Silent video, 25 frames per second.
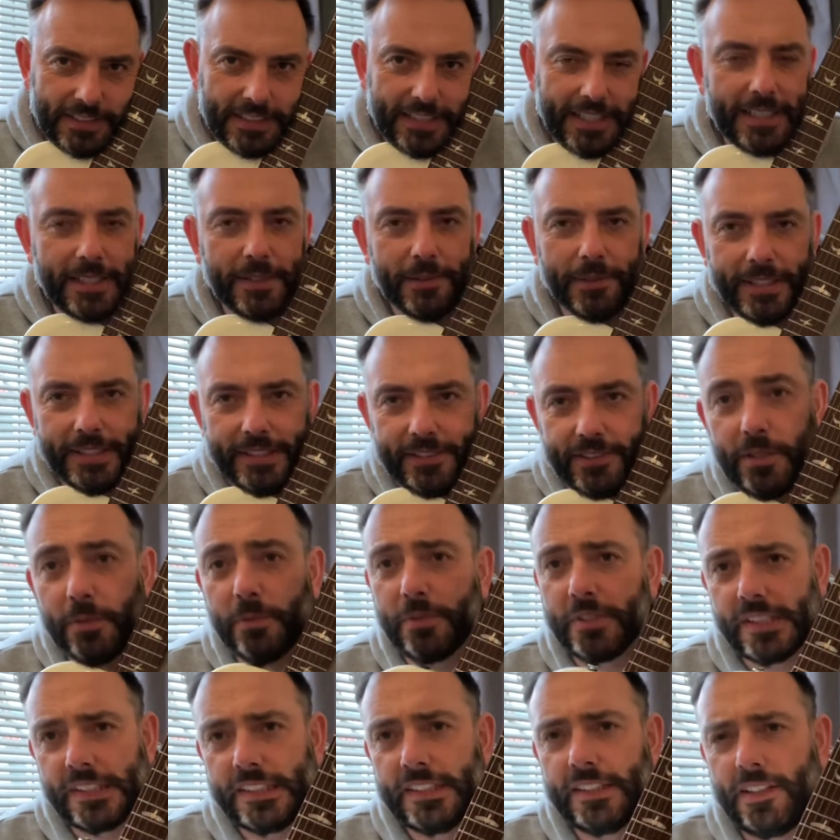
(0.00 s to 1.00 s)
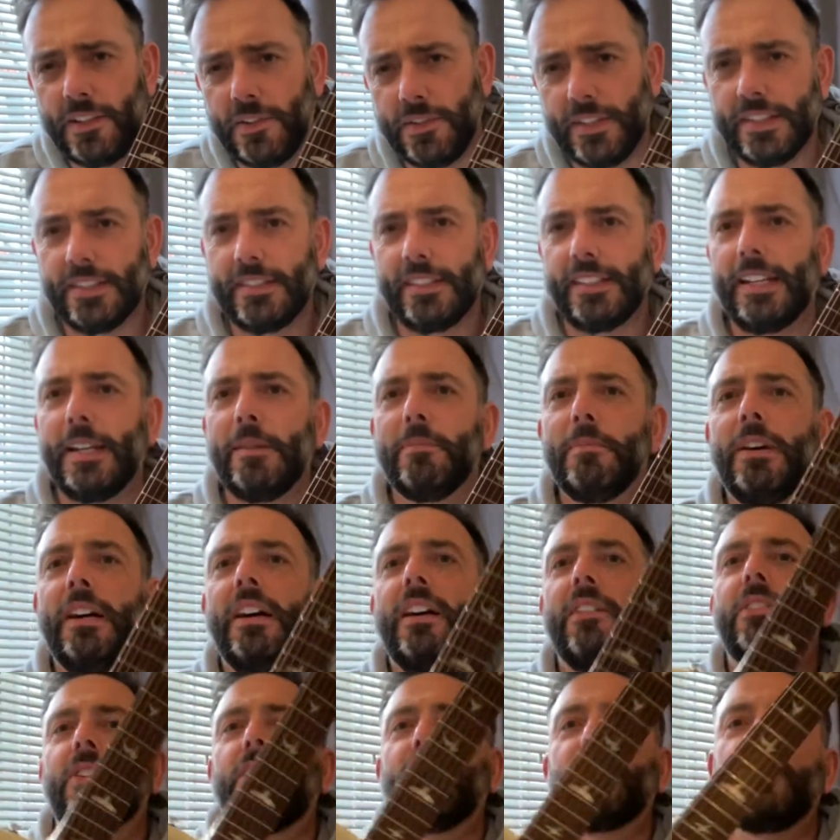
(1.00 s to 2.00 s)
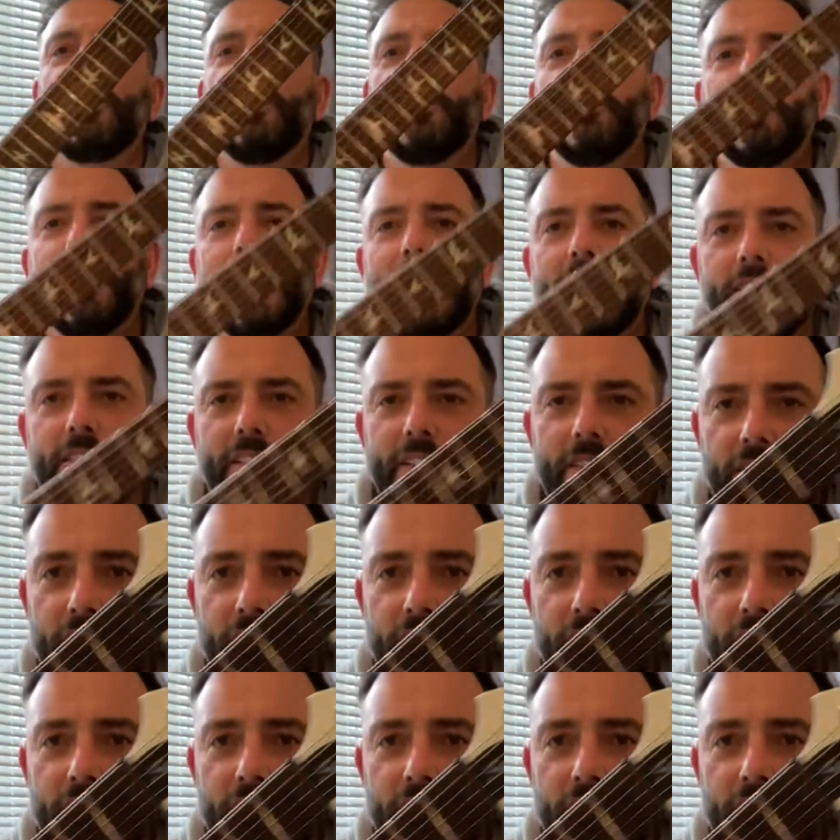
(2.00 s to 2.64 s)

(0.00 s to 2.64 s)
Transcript: Anyway, so I wasn't going to do this today, but I've got to because it's